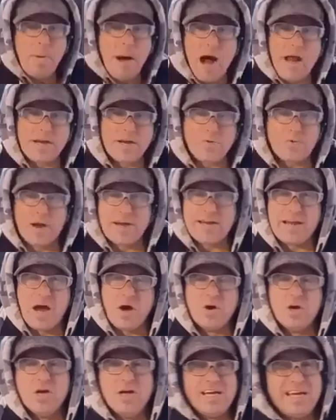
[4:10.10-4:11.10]
on it right
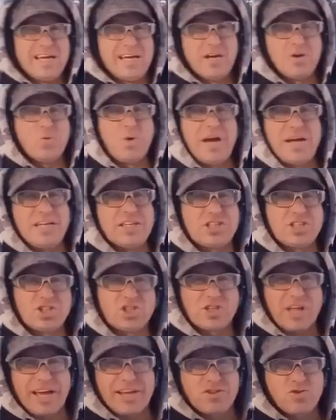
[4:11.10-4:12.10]
now, it weighs
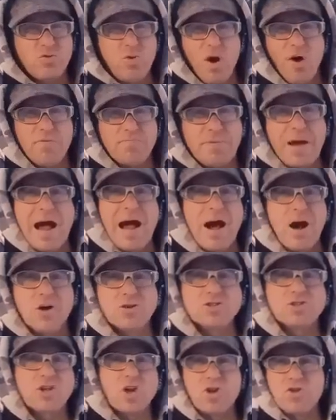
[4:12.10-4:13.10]
like 12
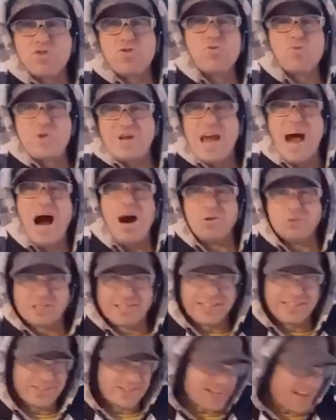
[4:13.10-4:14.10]
pounds, 3
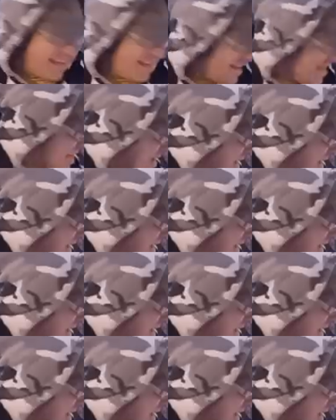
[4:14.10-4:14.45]
ounces, okay?